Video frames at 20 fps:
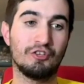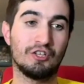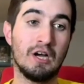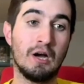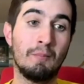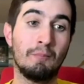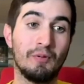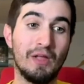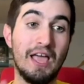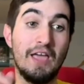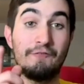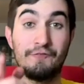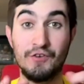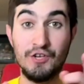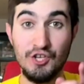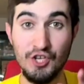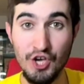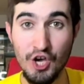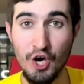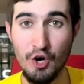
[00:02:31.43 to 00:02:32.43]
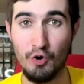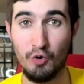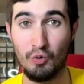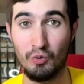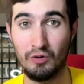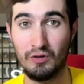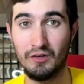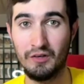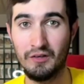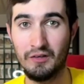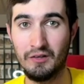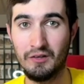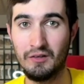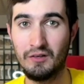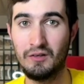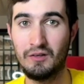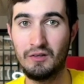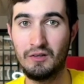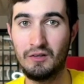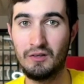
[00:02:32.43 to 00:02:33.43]
come play for you,
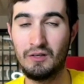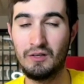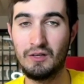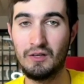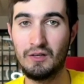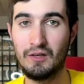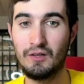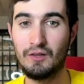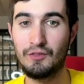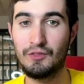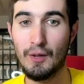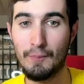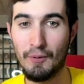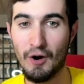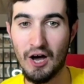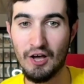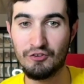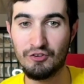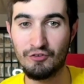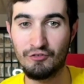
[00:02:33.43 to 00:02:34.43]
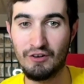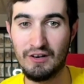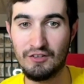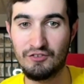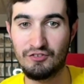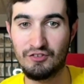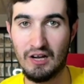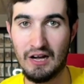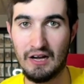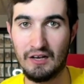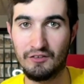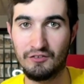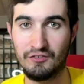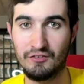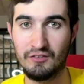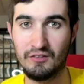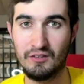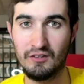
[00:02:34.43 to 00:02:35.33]
the Boston Red Sox.